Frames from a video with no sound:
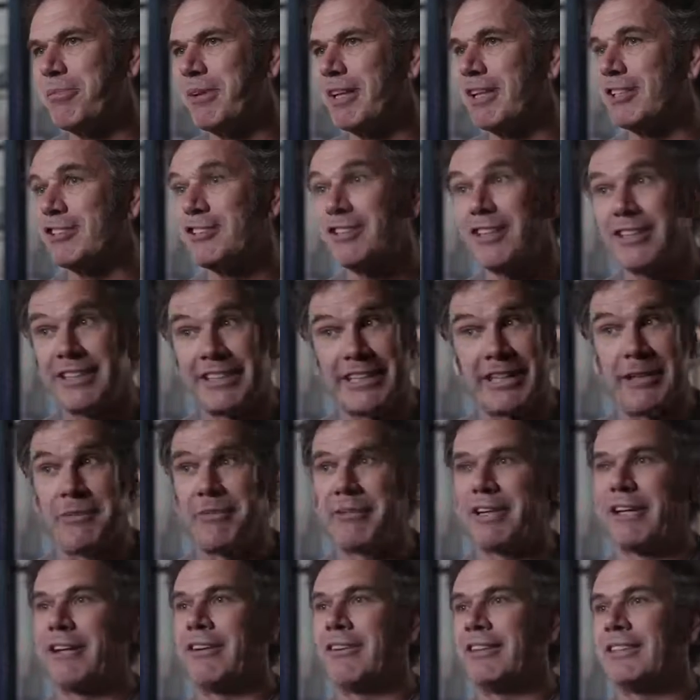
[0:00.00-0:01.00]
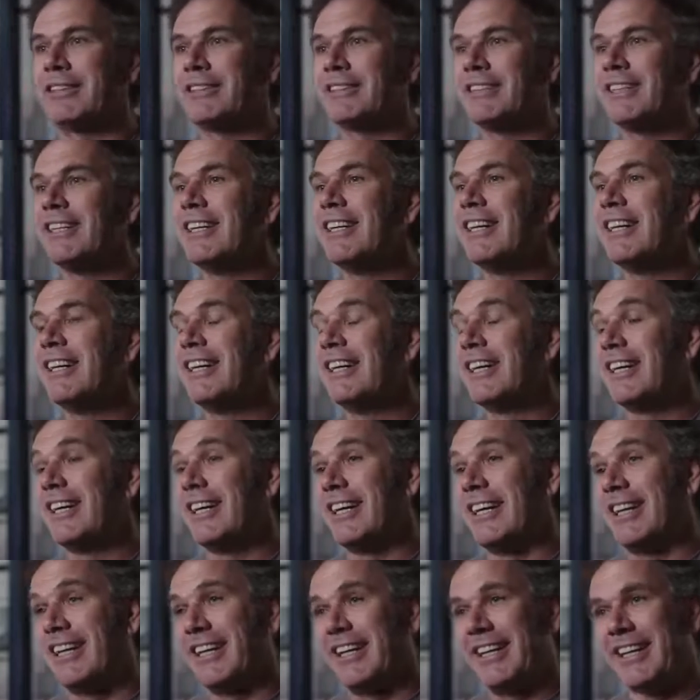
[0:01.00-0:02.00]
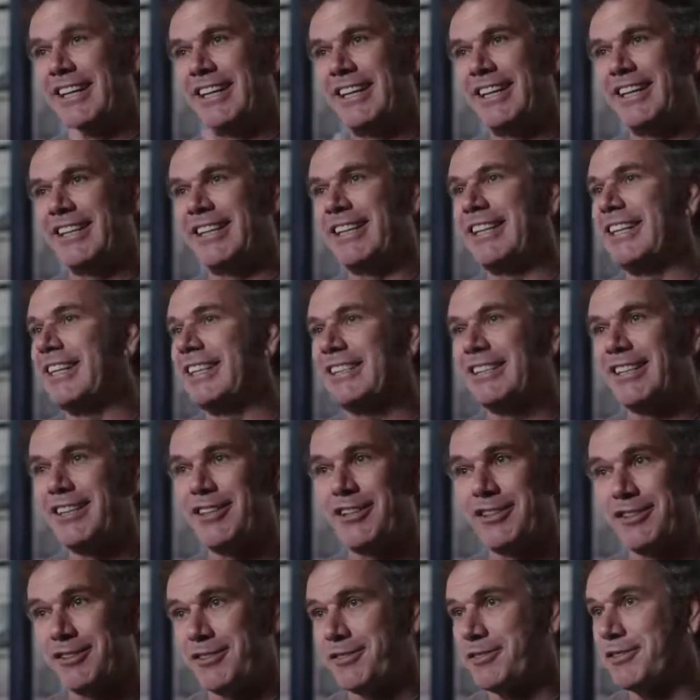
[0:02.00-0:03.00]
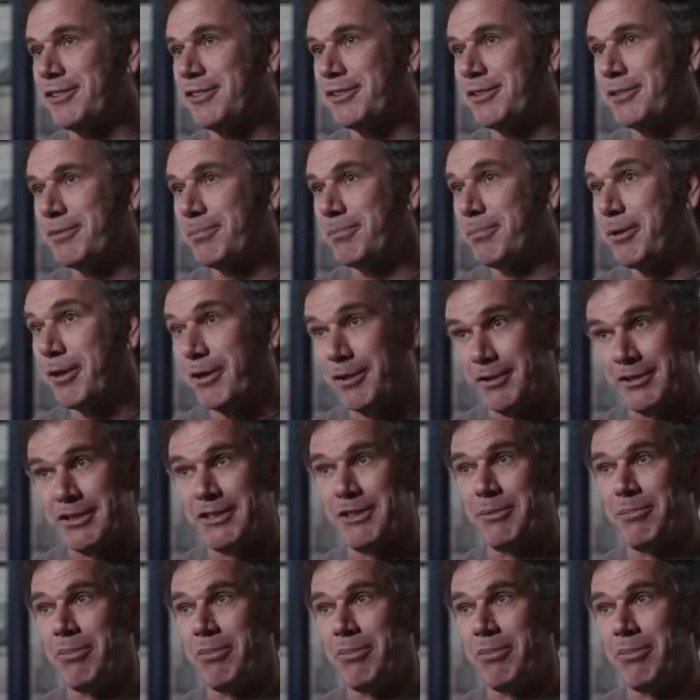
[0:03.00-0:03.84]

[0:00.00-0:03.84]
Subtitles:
And I try and keep current. I get a lot of parts